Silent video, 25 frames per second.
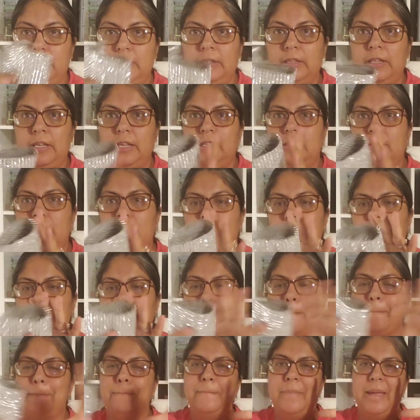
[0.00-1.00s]
And these come in a
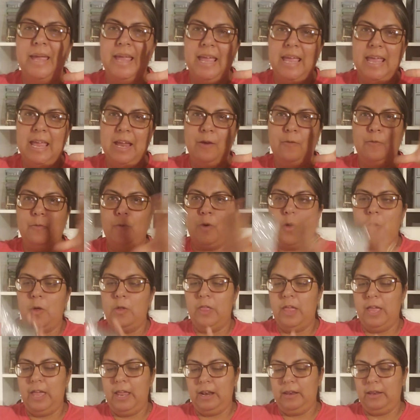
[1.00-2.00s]
big roll
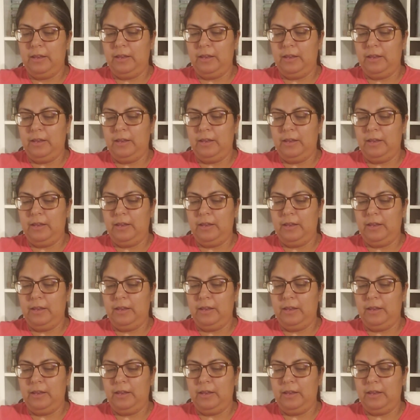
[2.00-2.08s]
that,